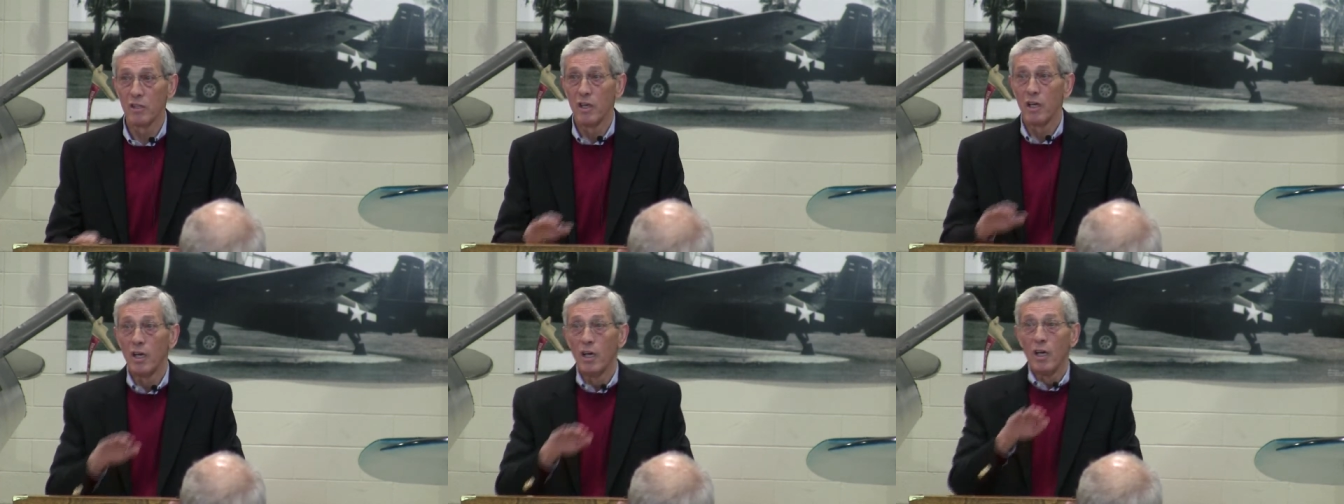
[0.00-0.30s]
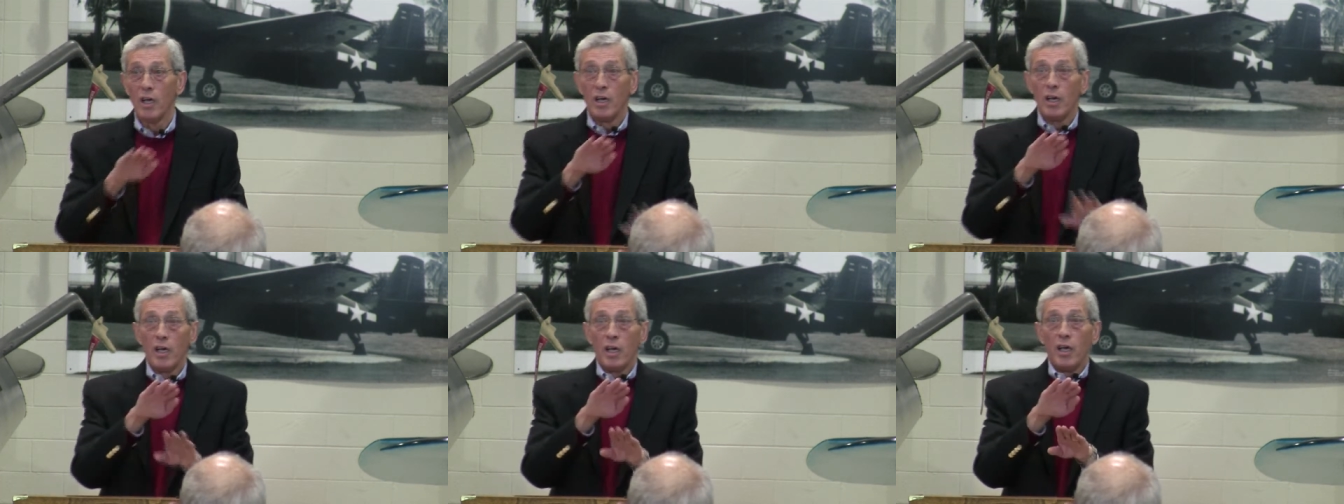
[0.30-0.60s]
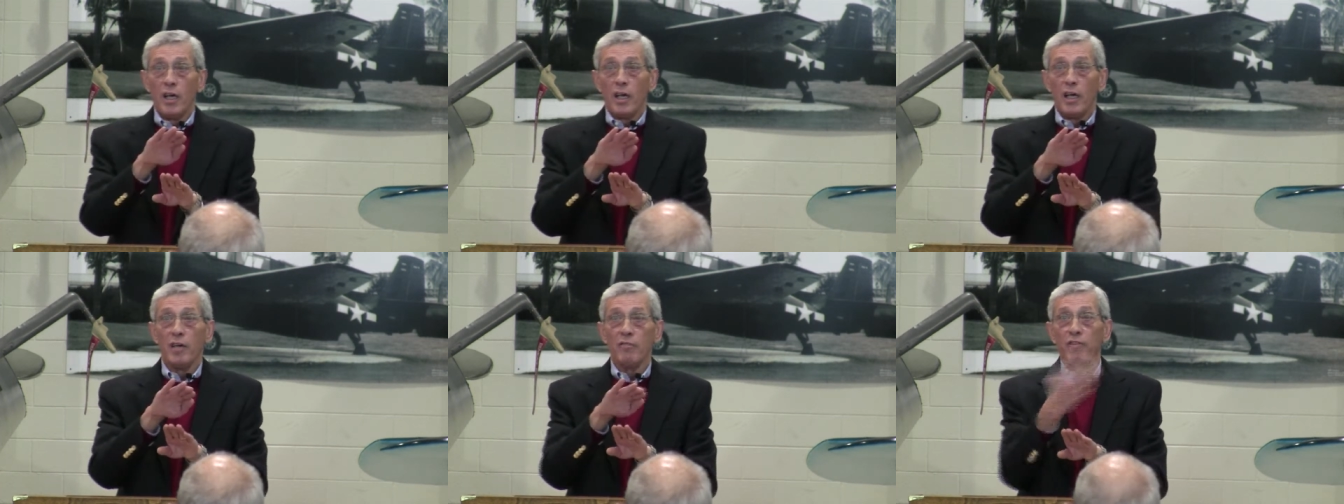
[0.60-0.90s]
And
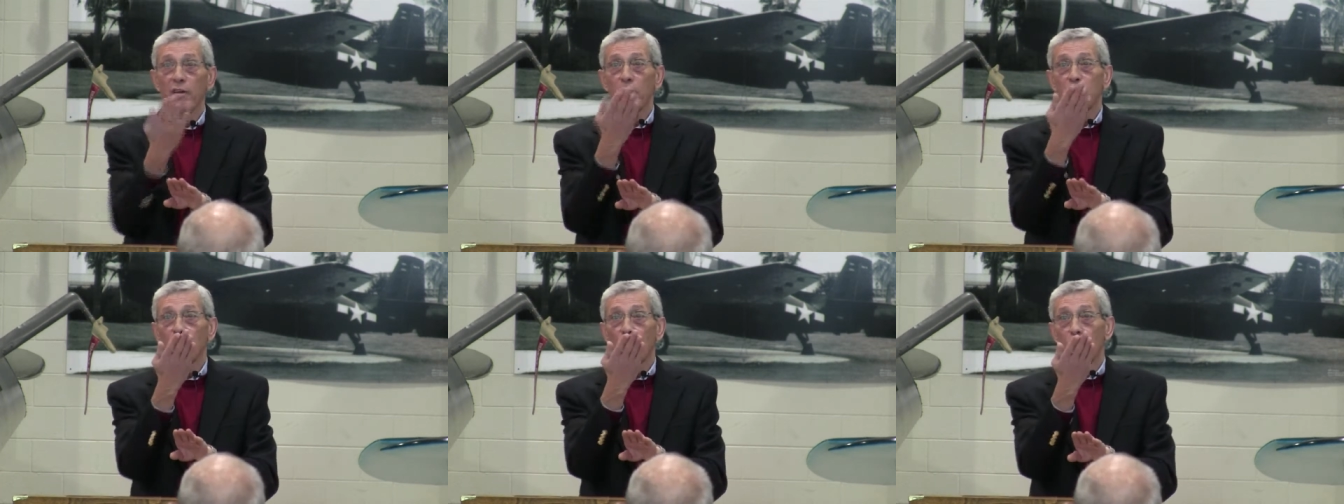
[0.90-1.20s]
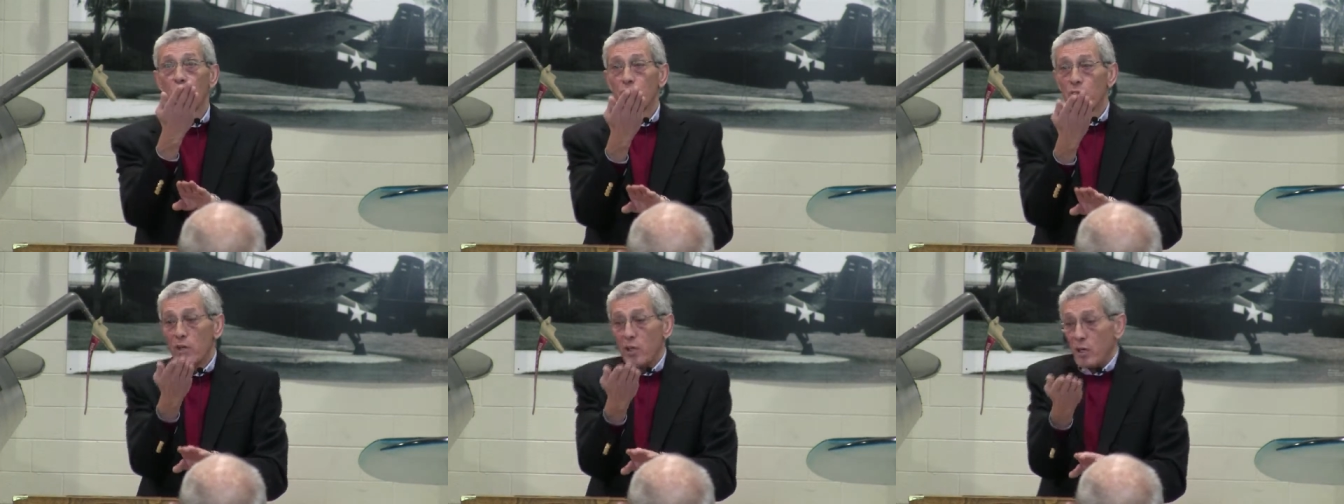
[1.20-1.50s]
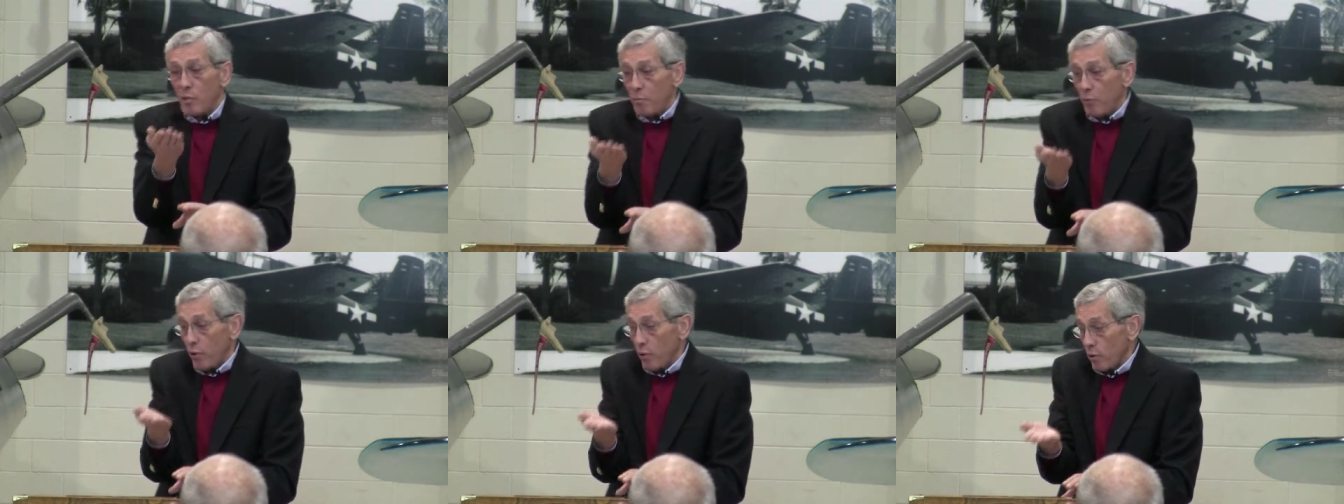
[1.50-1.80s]
he flipped
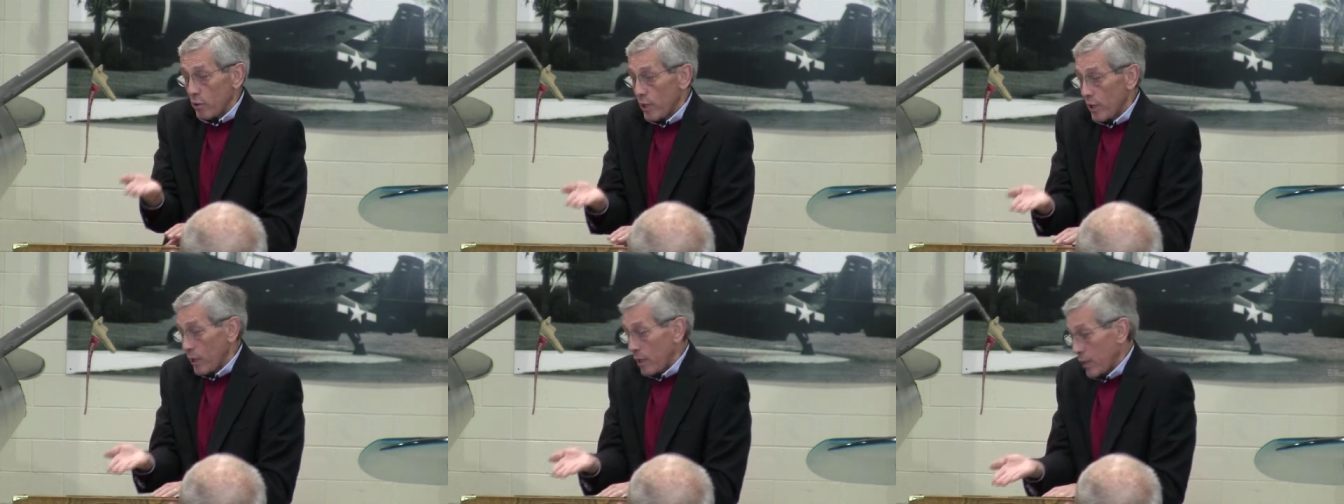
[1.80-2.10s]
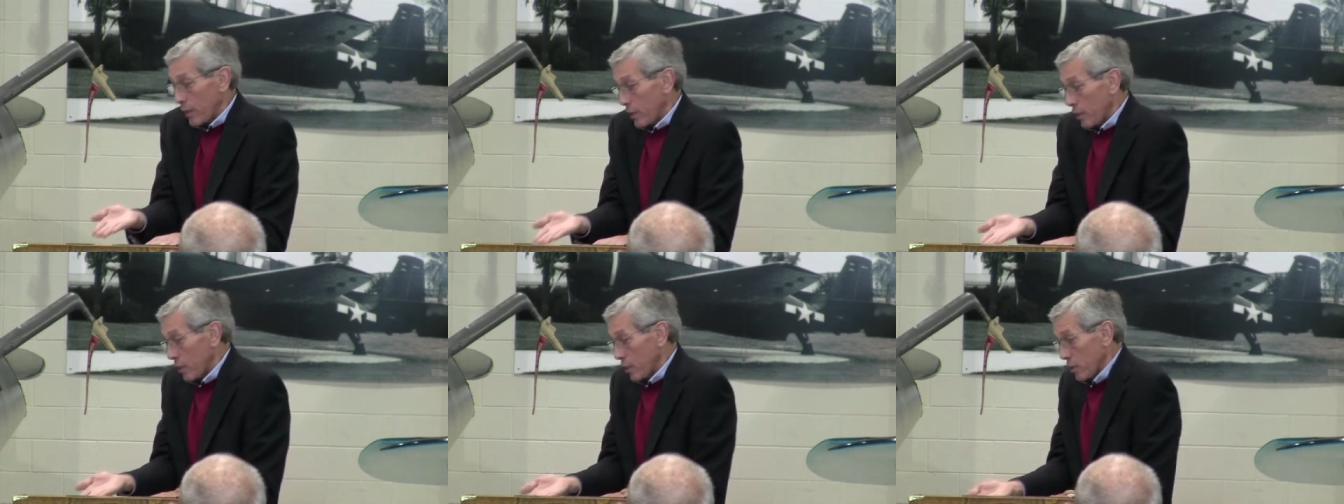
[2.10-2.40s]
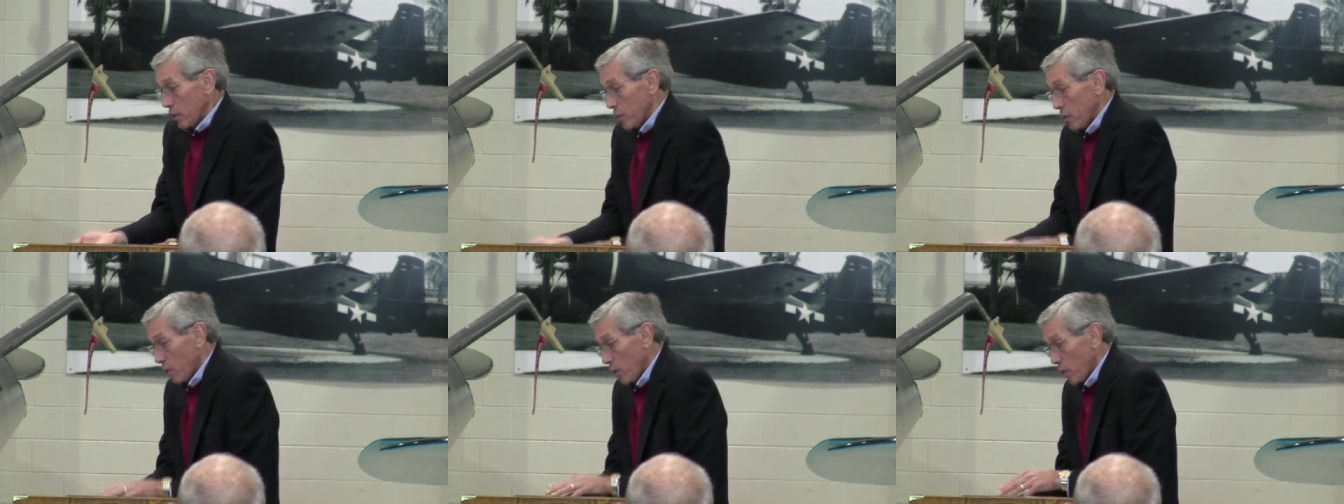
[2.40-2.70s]
over and pulled down like
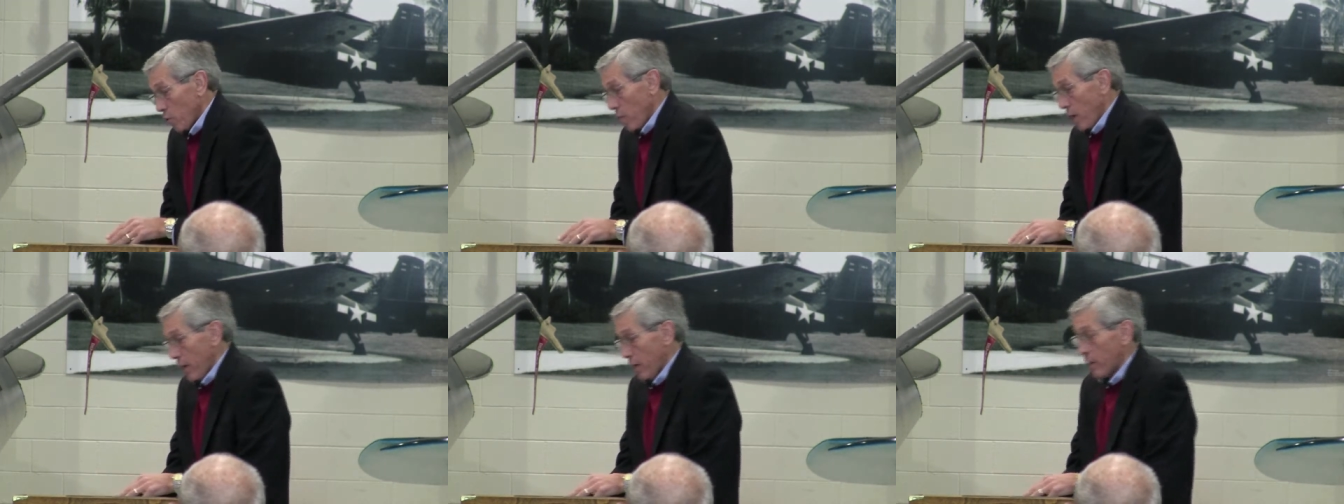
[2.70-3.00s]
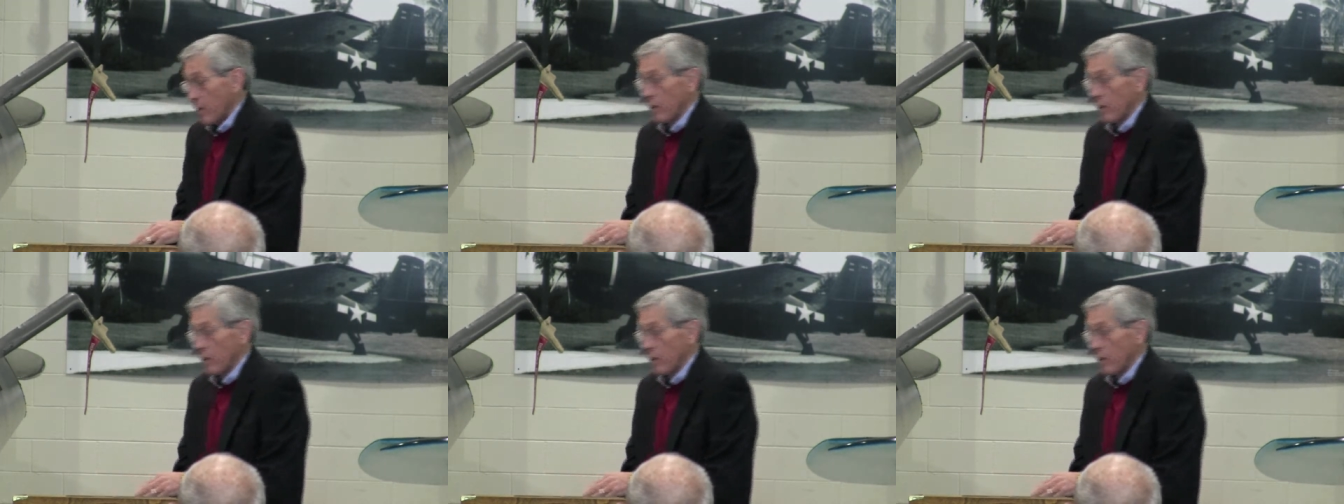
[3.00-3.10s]
this to go